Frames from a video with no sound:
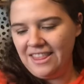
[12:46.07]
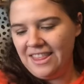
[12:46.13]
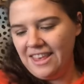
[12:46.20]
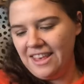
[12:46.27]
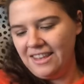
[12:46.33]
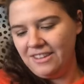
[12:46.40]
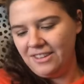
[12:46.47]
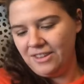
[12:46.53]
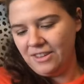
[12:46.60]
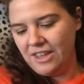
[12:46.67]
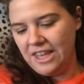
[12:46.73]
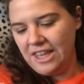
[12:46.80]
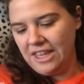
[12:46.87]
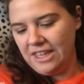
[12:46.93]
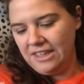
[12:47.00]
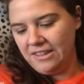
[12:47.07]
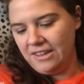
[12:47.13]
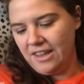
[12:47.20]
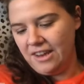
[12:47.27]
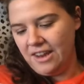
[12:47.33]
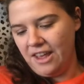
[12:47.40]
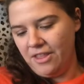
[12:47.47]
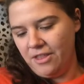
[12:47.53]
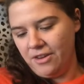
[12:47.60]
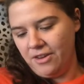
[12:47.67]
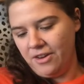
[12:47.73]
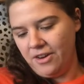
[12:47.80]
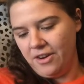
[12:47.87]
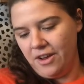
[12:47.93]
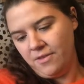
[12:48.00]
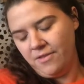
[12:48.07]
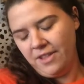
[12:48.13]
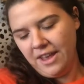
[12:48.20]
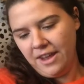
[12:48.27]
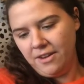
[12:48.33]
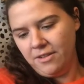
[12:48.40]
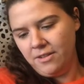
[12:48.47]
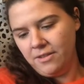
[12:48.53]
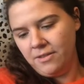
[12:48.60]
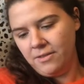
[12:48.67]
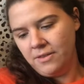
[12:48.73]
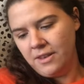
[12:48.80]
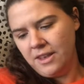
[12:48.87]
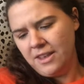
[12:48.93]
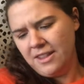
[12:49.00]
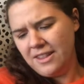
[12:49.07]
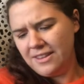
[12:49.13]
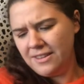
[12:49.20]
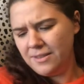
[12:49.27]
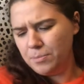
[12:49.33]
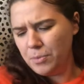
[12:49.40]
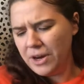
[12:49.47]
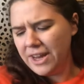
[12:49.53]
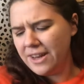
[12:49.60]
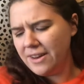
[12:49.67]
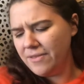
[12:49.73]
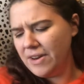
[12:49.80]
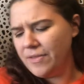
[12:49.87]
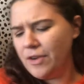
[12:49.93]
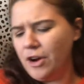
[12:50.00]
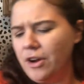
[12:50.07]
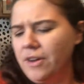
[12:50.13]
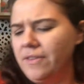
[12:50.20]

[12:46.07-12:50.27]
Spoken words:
This is another flannel. This is brand I've never heard of.